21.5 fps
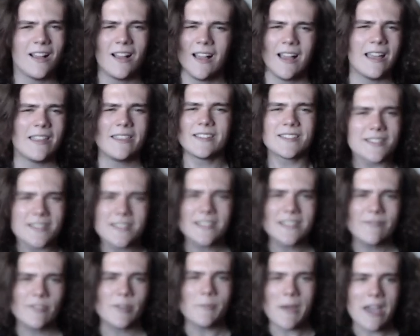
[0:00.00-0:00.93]
this doesn't
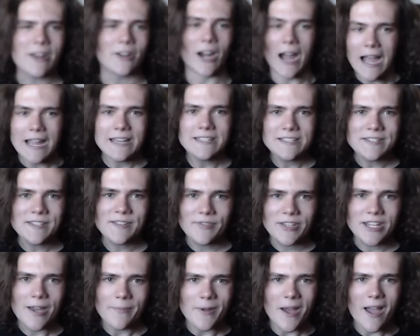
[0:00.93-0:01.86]
even matter. I didn't
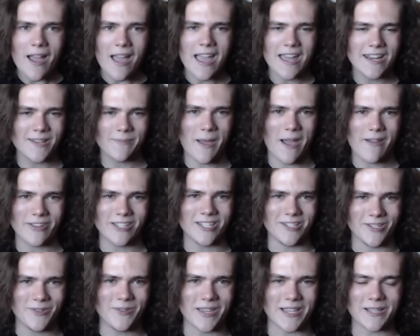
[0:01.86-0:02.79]
even end up having to
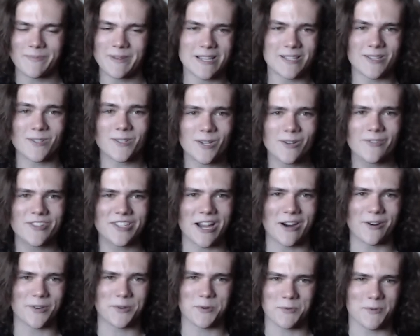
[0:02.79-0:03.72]
do this because our service
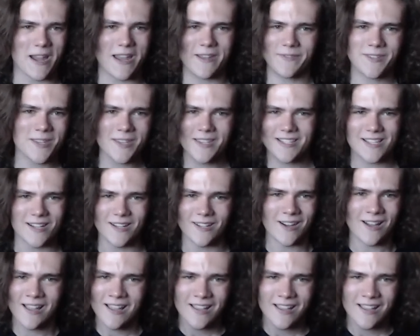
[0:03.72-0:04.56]
hours were waived. So